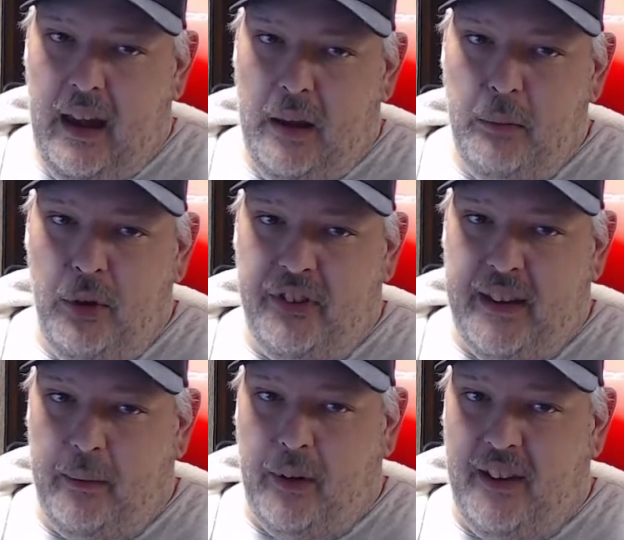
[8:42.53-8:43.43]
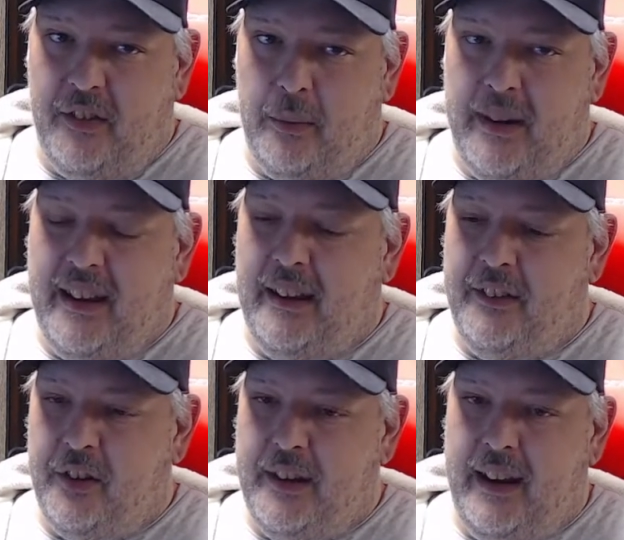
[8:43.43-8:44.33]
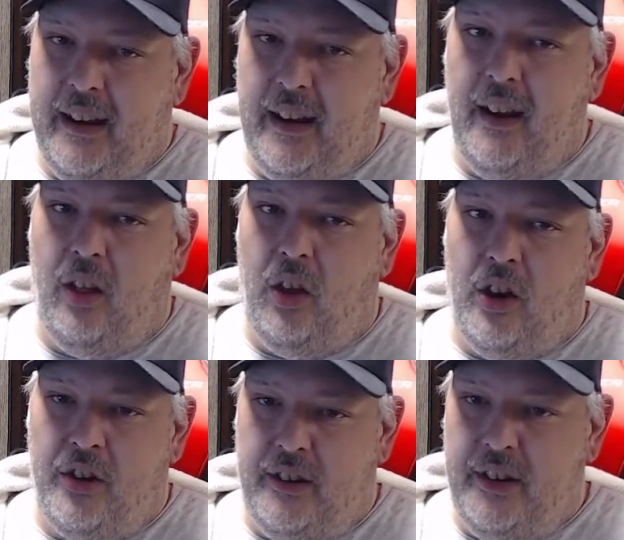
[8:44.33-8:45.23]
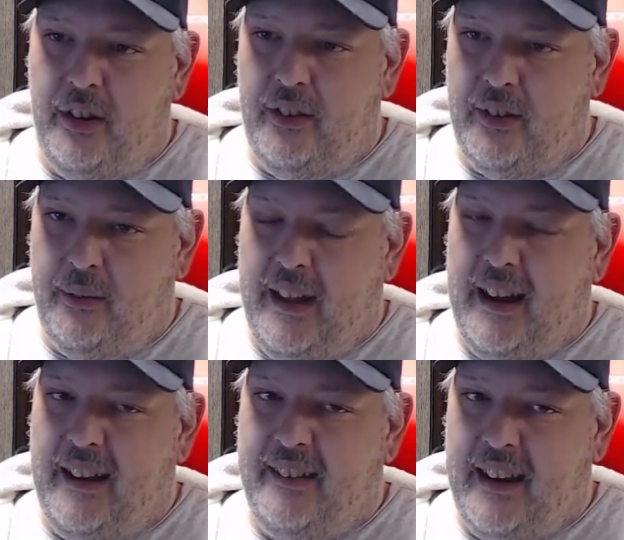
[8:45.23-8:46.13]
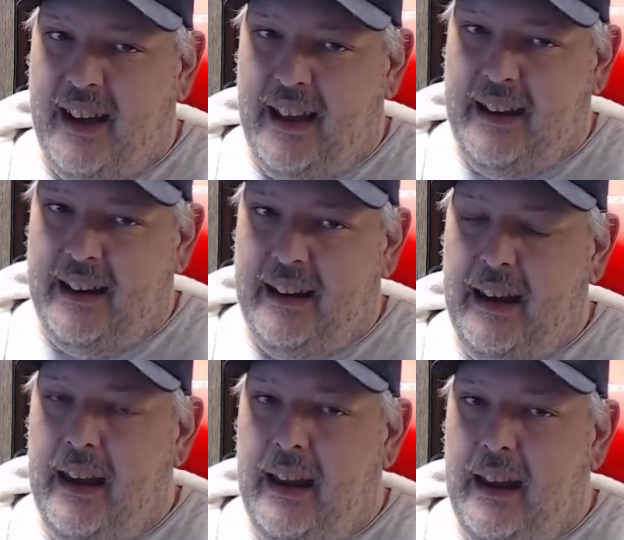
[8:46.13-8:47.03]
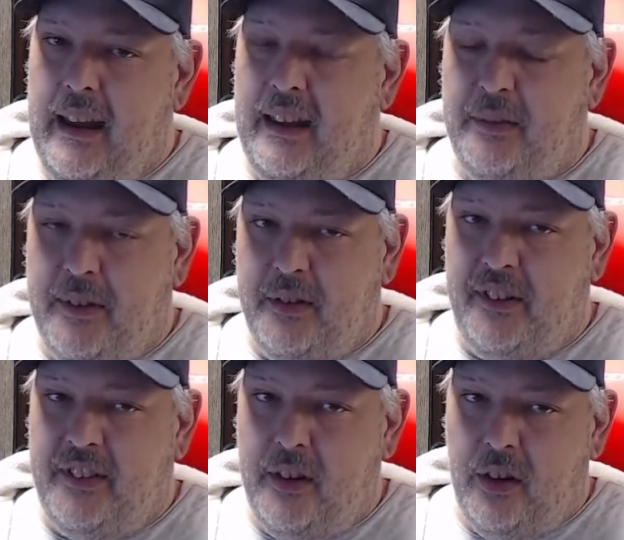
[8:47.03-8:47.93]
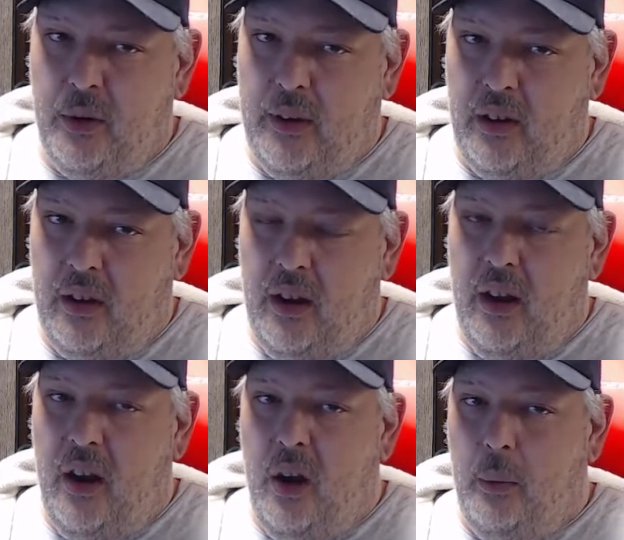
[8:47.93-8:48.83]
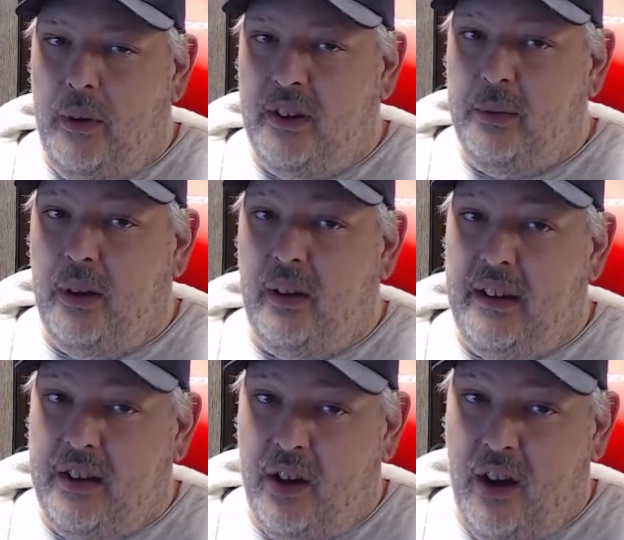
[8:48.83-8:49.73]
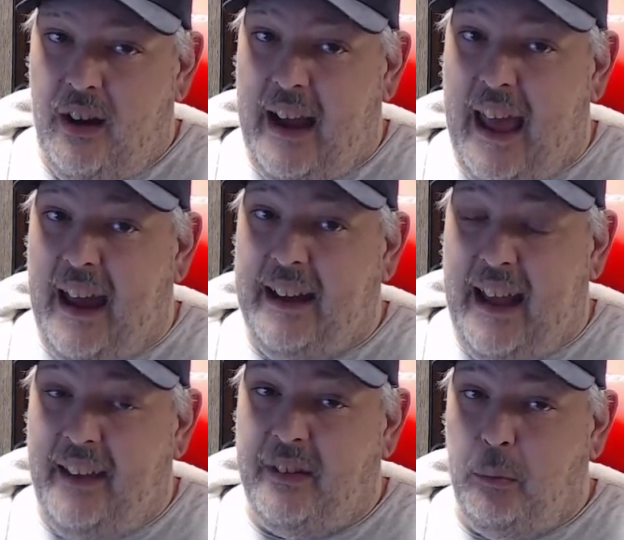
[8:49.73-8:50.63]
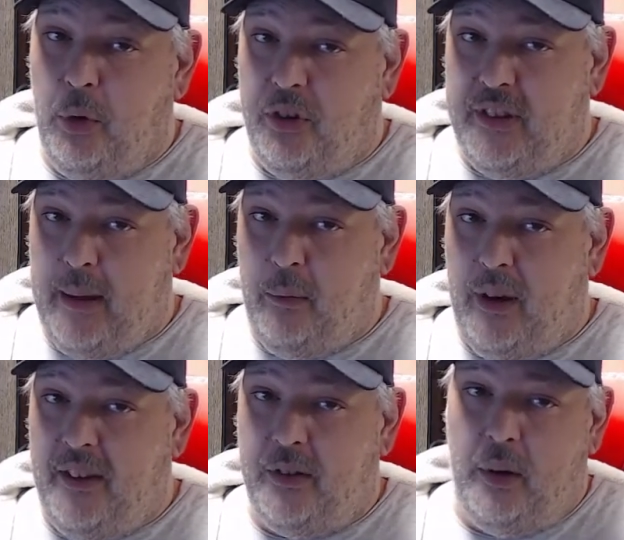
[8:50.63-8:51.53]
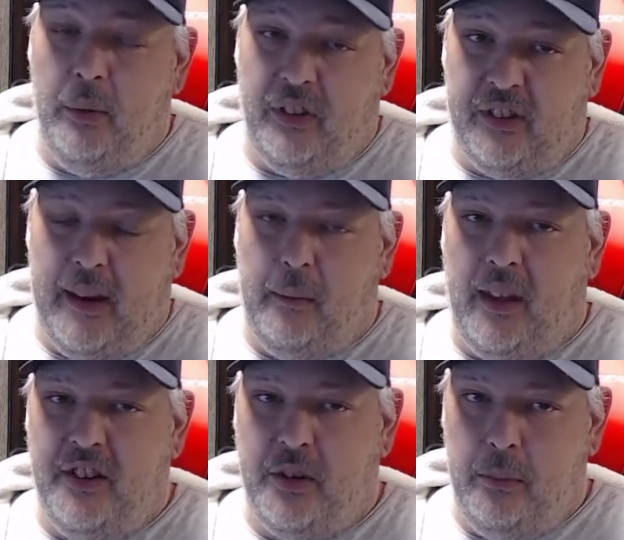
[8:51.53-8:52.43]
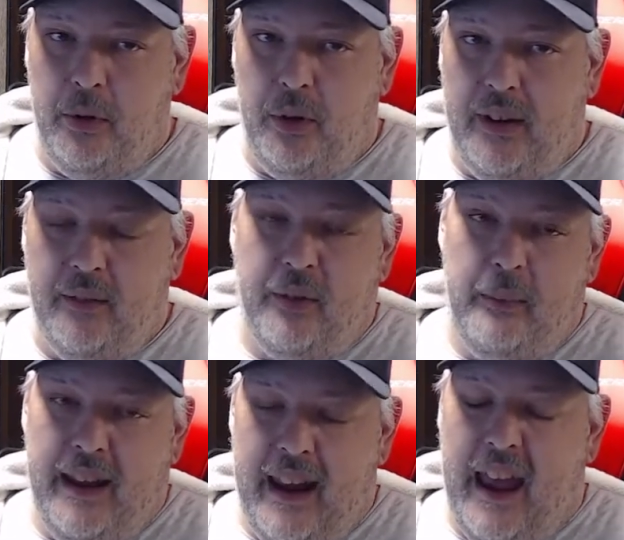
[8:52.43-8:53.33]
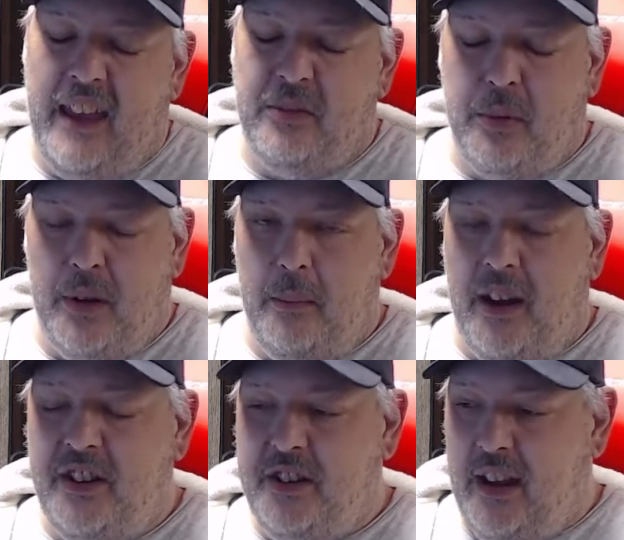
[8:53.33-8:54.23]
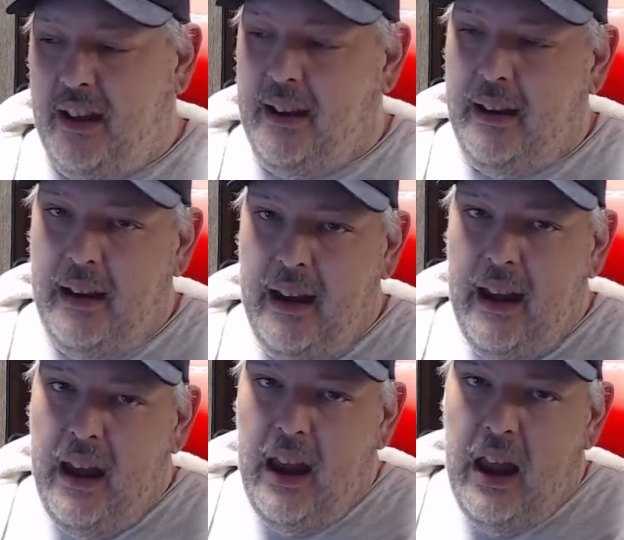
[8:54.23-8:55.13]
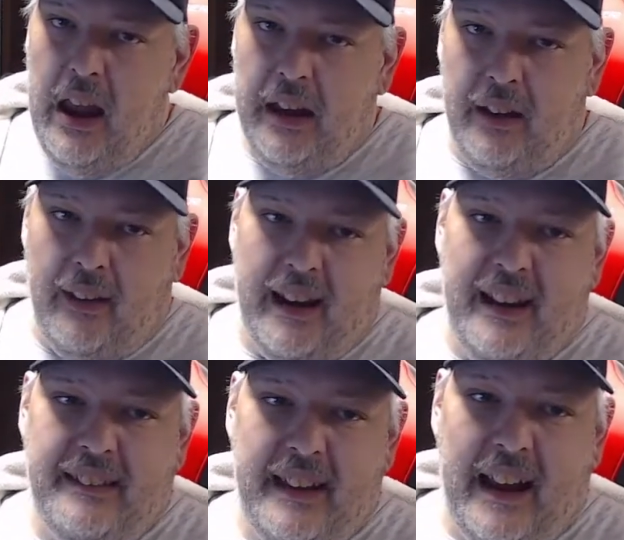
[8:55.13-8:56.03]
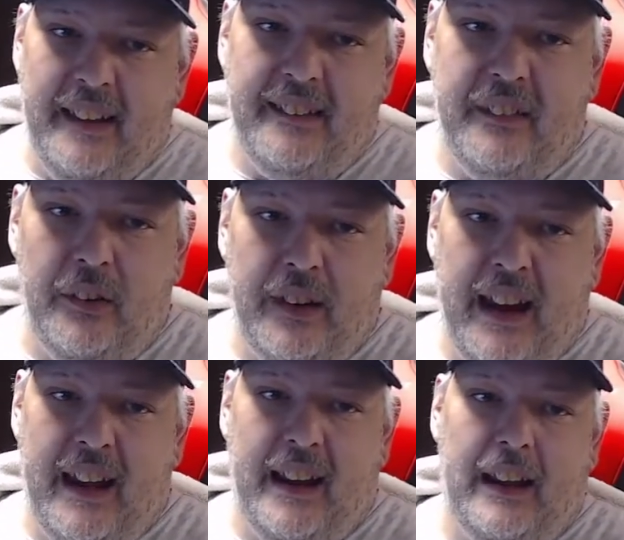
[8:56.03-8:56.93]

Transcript: mood stabilizer because you're taking a larger dose of the antipsychotic, especially Seroquel, which will in turn act as a mood stabilizer. It will stabilize your mood. And for me, it has pretty much, like I said, I still get